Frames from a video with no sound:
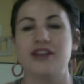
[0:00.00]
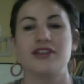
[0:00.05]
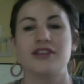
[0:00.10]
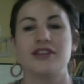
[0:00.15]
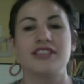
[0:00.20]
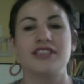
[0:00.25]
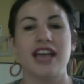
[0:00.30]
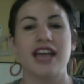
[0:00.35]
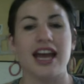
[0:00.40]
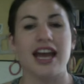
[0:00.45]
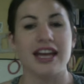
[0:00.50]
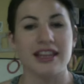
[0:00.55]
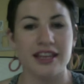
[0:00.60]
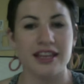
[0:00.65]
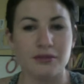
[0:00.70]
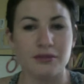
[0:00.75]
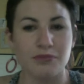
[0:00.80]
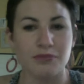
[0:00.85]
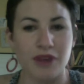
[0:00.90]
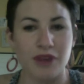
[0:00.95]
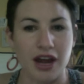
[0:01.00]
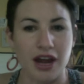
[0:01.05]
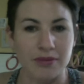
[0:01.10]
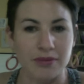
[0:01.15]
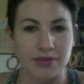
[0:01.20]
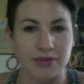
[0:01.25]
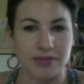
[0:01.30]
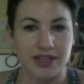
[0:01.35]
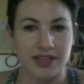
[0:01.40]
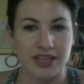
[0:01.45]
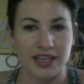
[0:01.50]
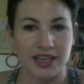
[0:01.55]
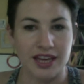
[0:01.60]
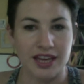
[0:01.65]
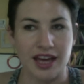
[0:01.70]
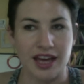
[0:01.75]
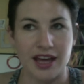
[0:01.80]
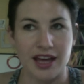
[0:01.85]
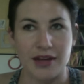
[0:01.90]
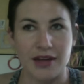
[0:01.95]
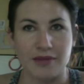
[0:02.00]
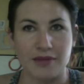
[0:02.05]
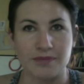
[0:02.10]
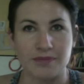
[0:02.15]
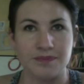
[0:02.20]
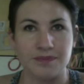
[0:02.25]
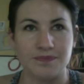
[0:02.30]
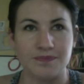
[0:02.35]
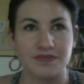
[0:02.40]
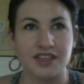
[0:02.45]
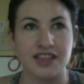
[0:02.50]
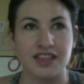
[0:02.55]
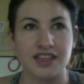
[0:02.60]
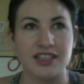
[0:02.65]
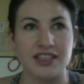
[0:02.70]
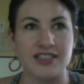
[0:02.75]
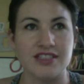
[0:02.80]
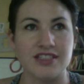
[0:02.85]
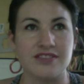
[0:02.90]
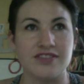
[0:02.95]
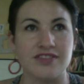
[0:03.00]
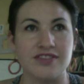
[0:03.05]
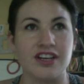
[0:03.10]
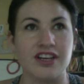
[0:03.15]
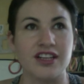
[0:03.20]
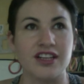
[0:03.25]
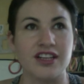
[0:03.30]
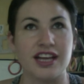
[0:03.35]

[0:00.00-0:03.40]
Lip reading: Thailand probably least of all.